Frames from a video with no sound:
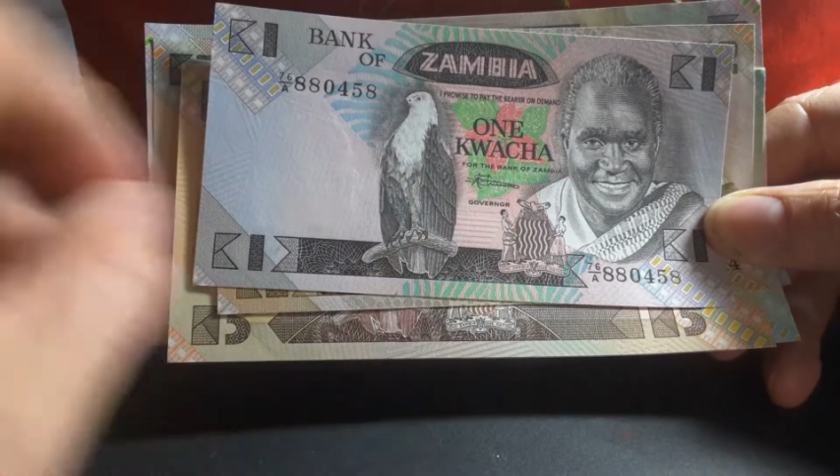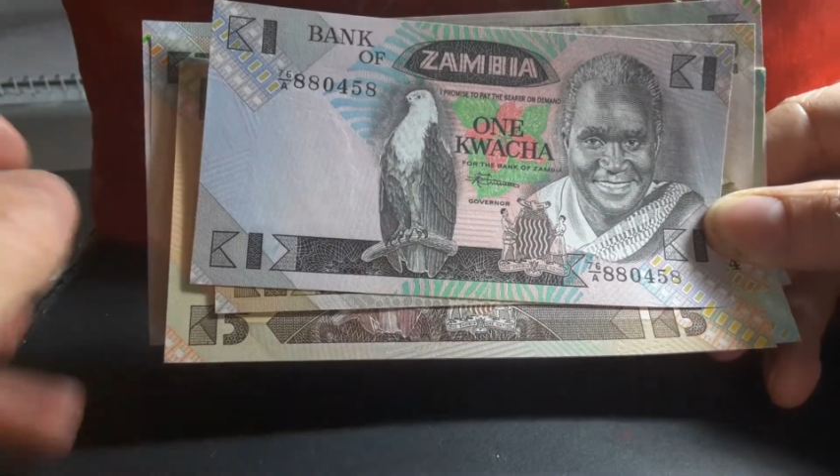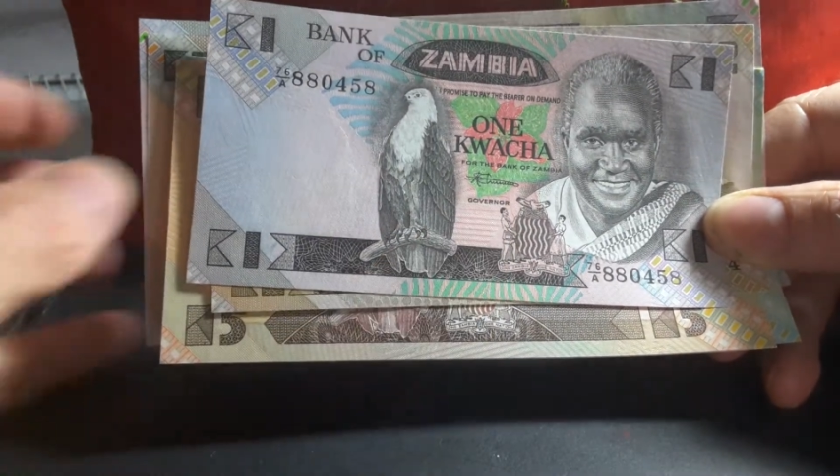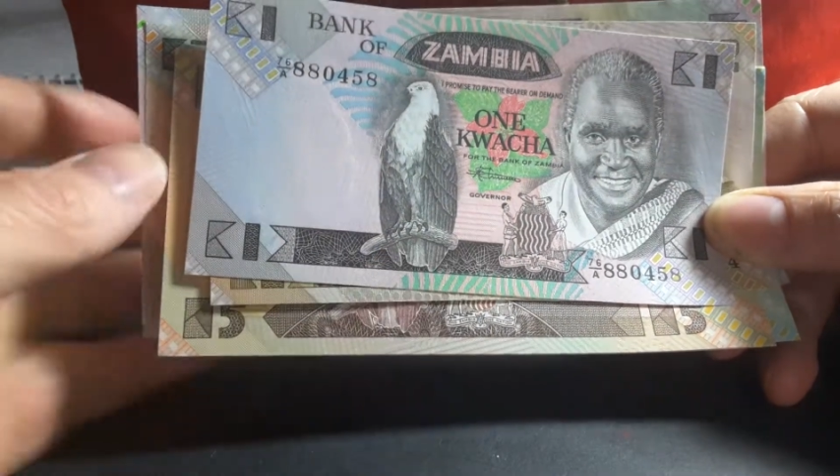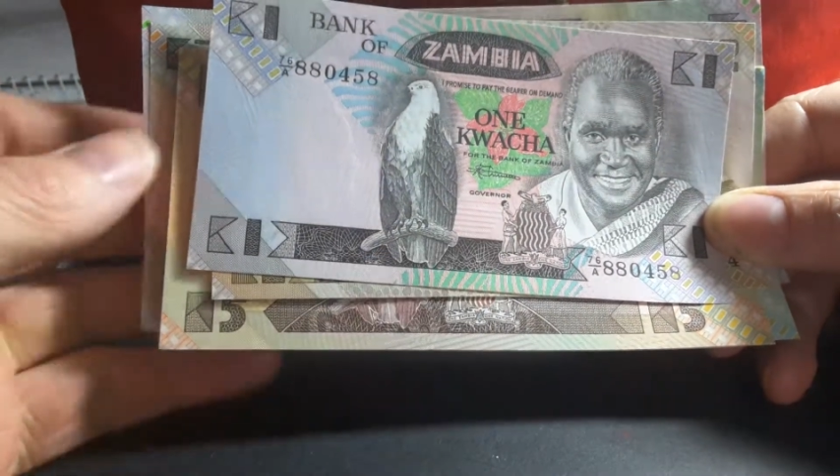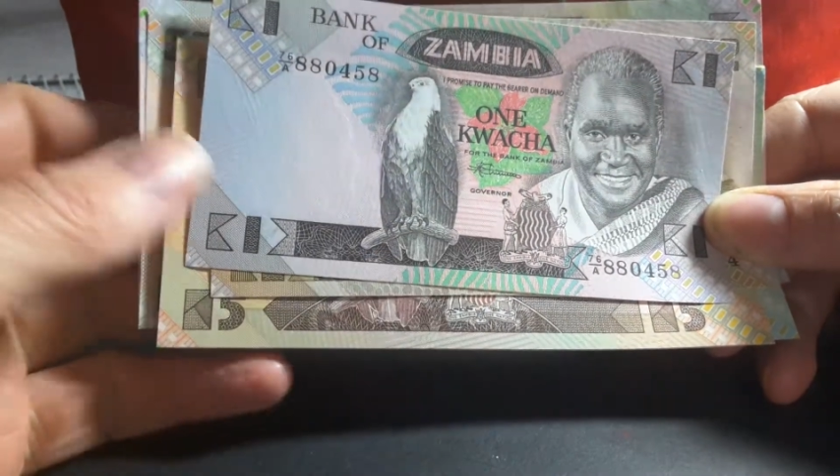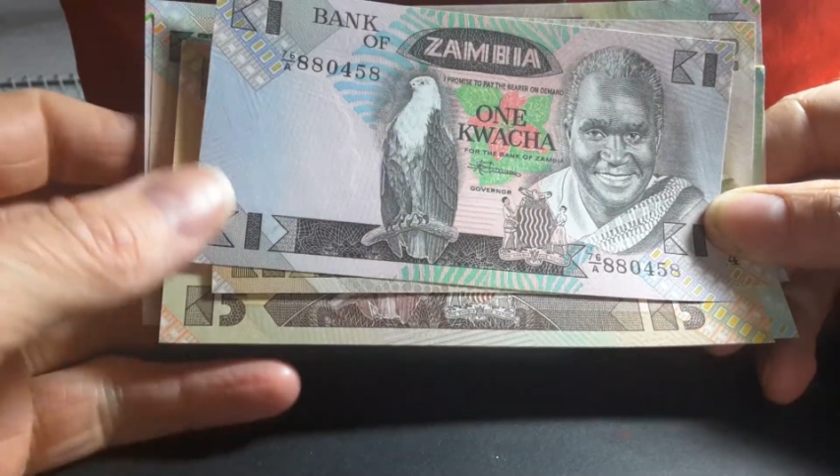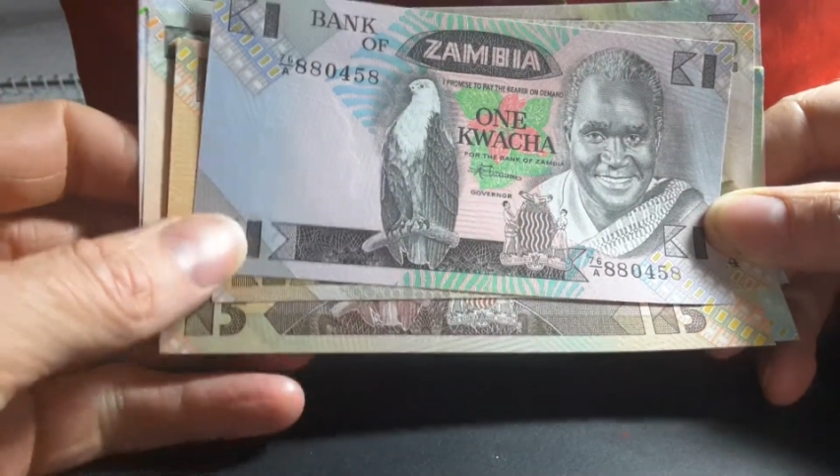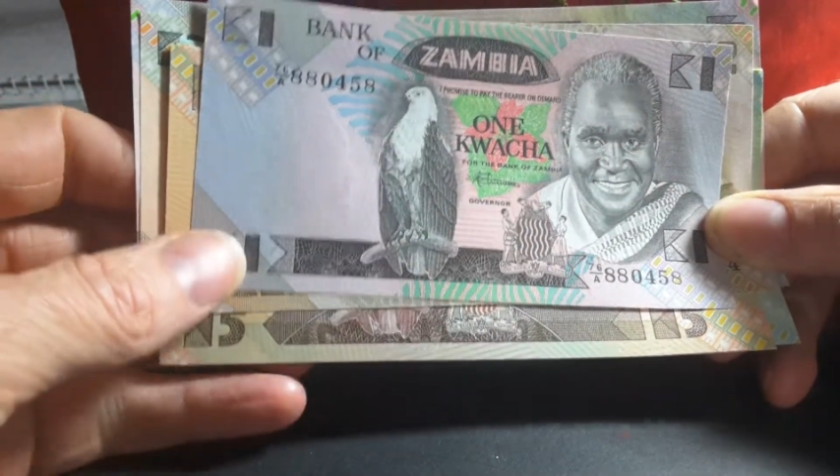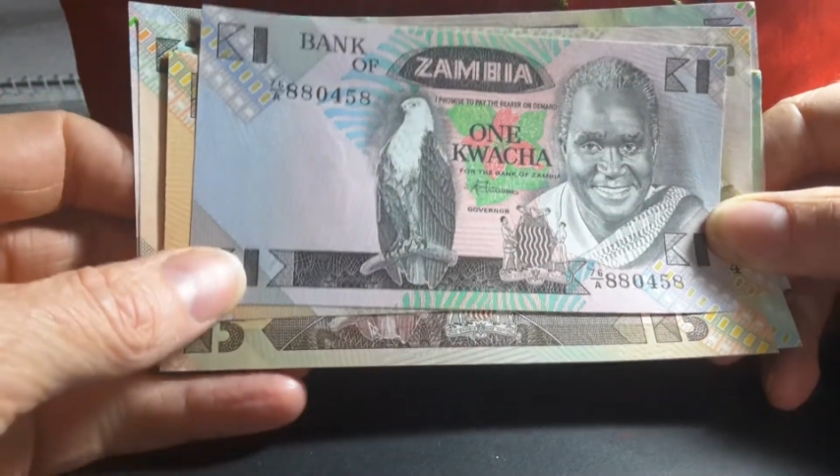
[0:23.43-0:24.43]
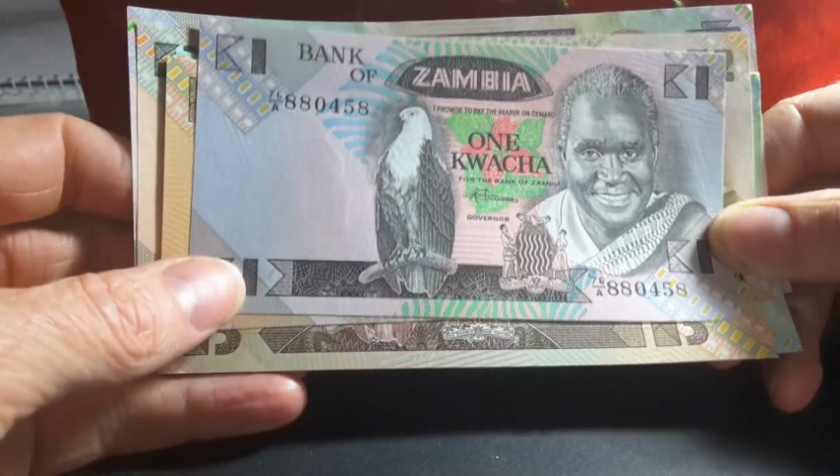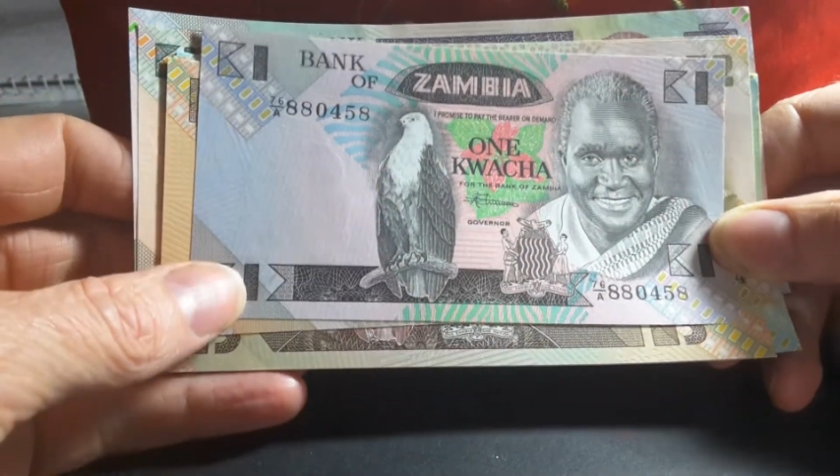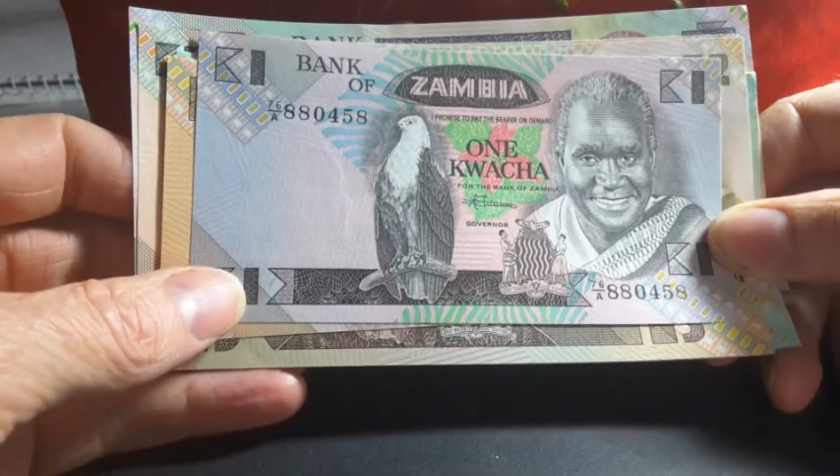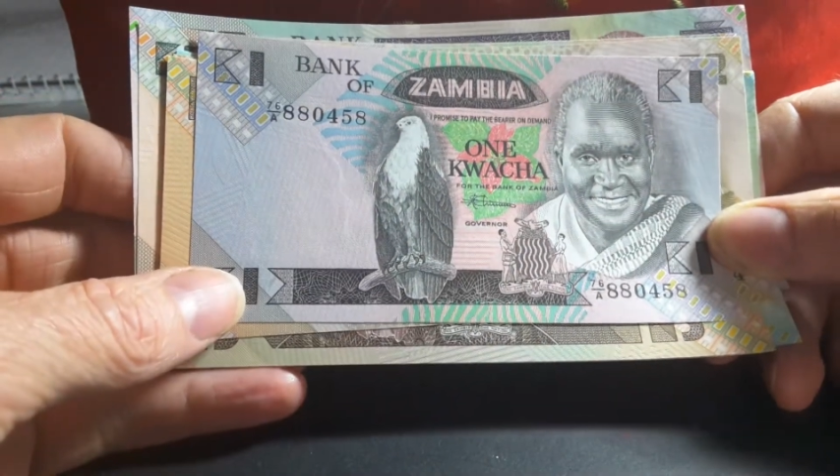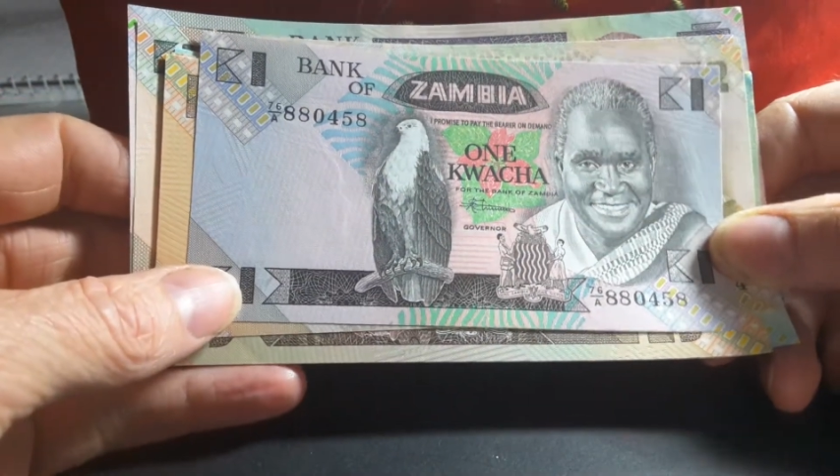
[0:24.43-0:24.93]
And,